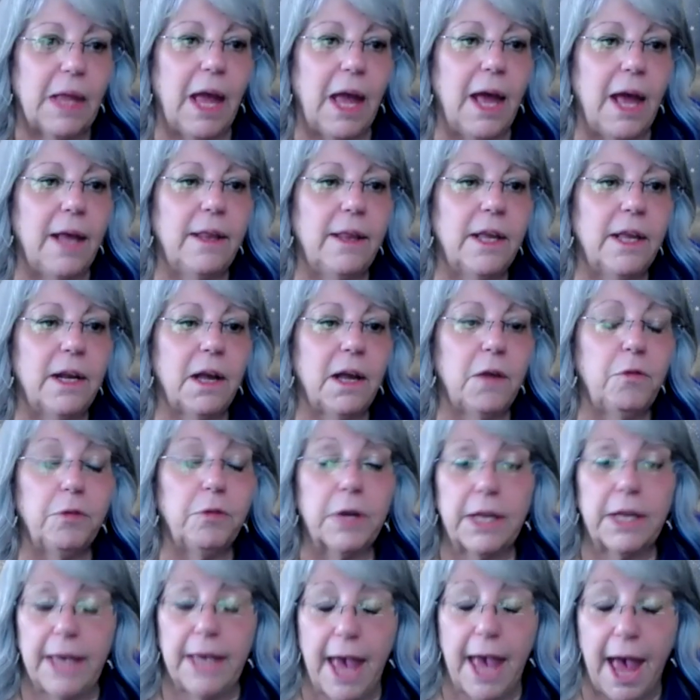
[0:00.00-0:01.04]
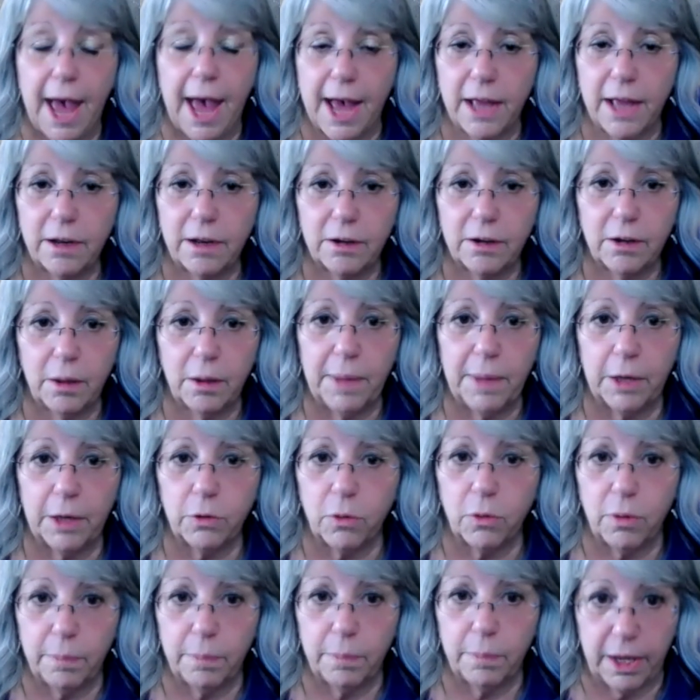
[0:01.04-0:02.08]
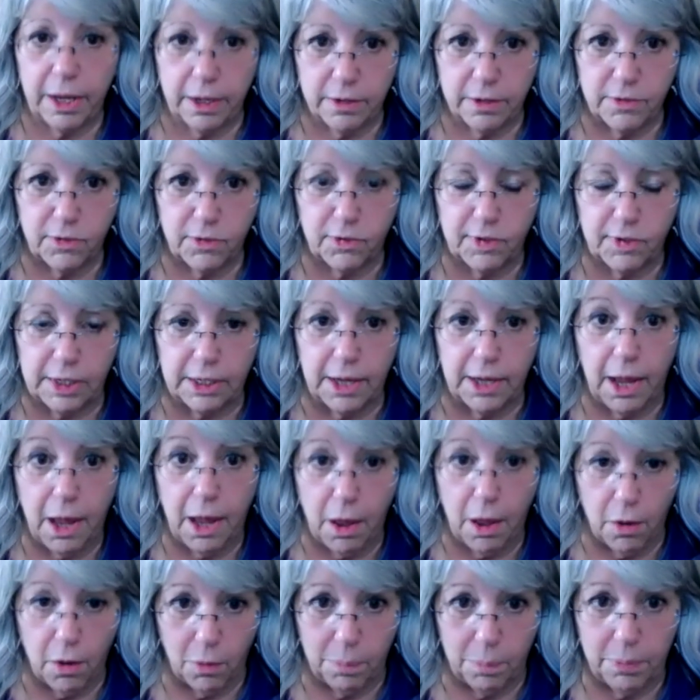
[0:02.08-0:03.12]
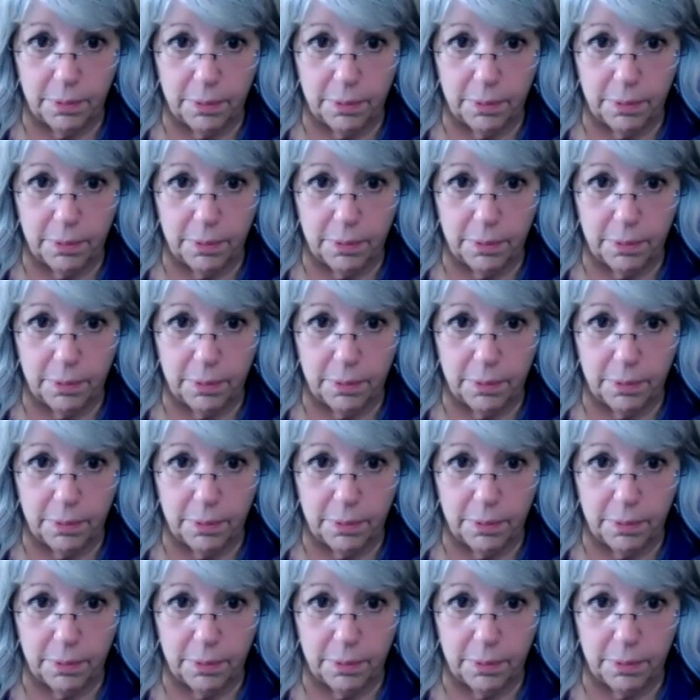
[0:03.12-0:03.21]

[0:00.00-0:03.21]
and then I forget about all my unseen help.